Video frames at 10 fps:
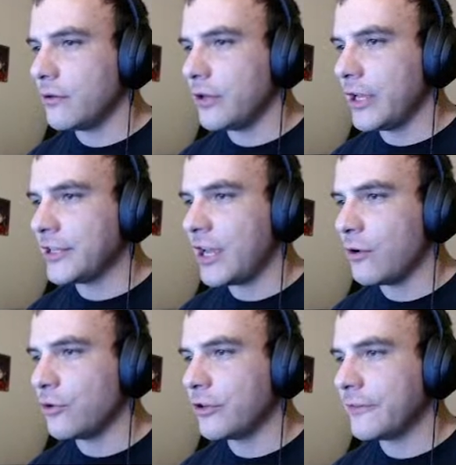at
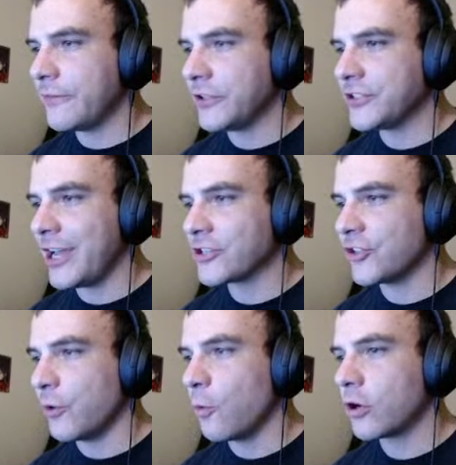how good it felt to
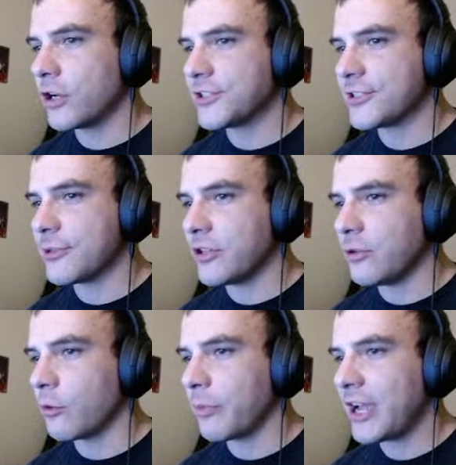actually work on something
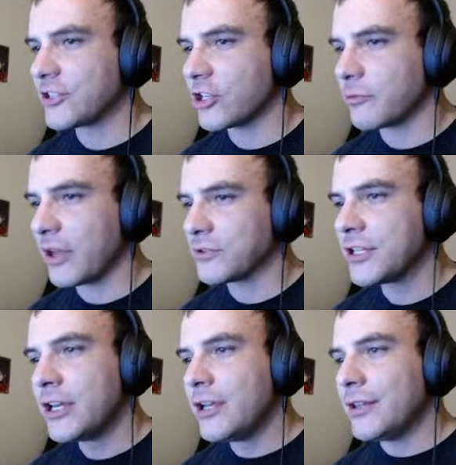you were passionate about,
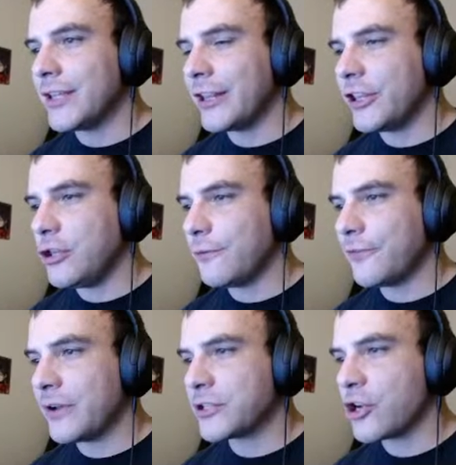lately you
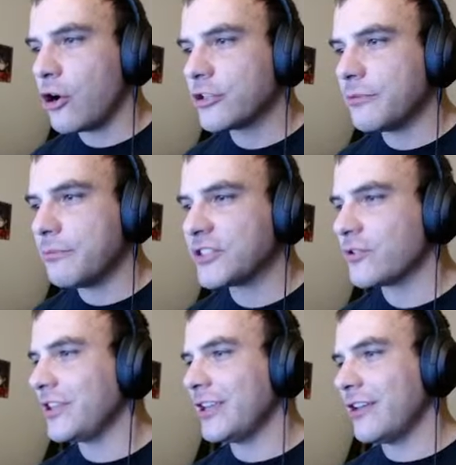found it hard to
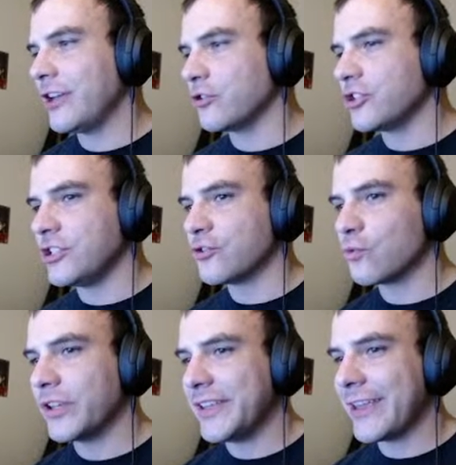muster the energy to
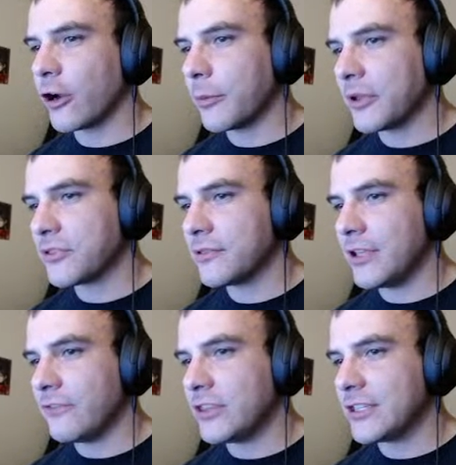really care about
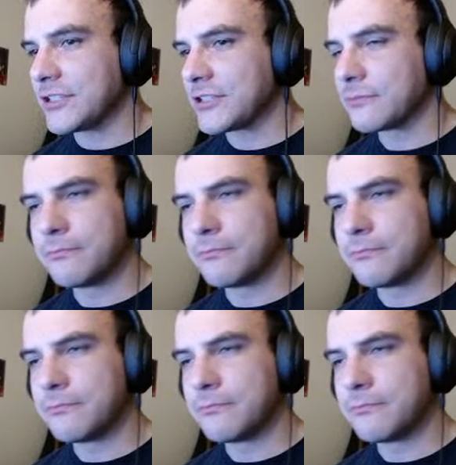even this.